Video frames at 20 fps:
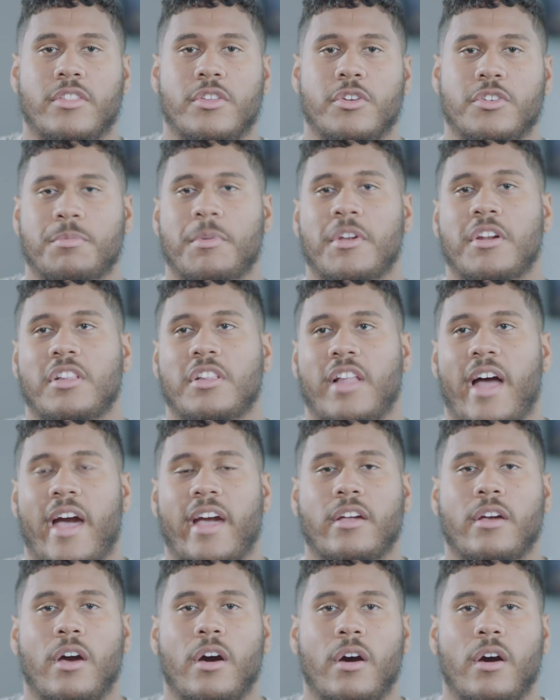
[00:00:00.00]
there's been a
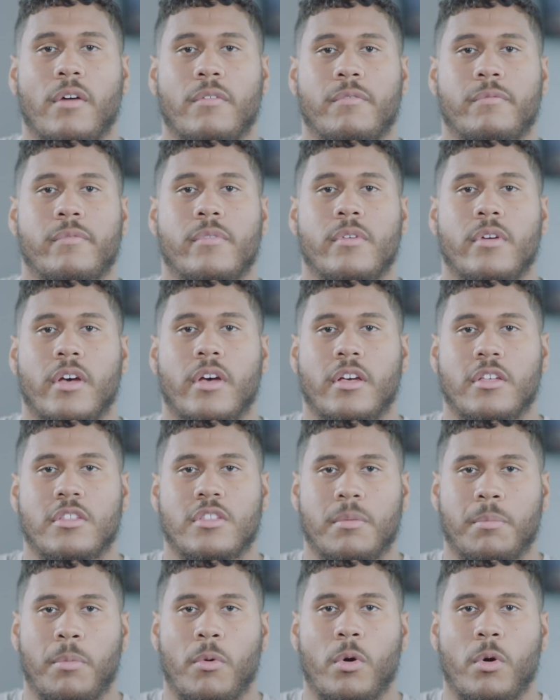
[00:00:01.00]
lack of
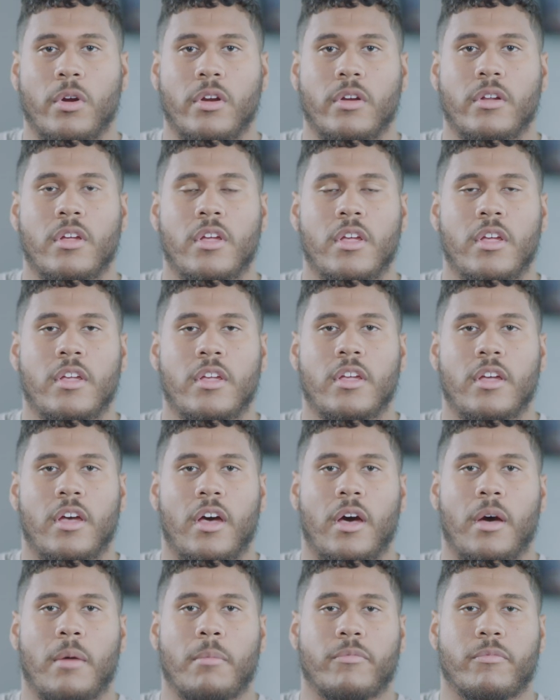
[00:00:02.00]
support
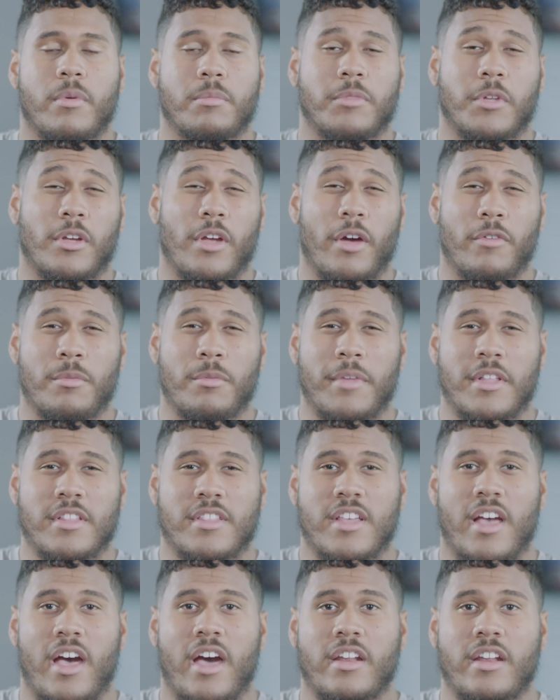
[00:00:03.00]
from the government
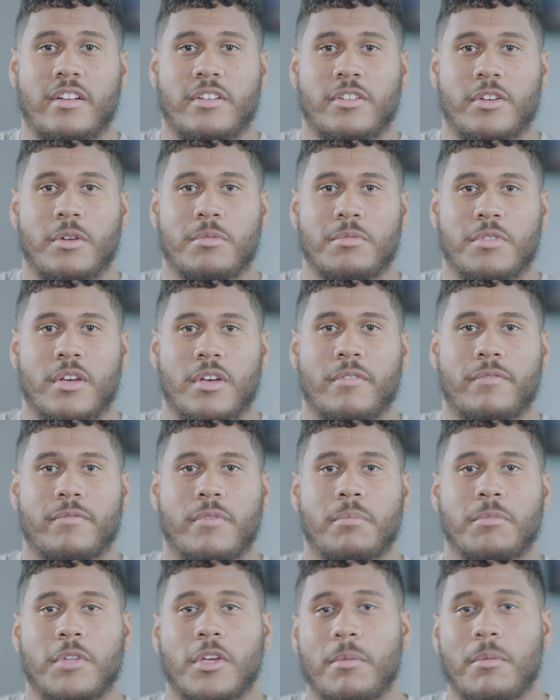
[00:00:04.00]
side in terms of
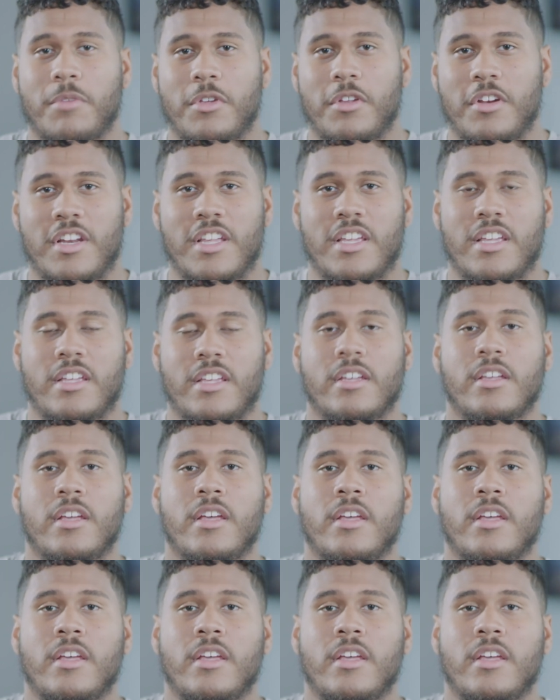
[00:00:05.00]
from the community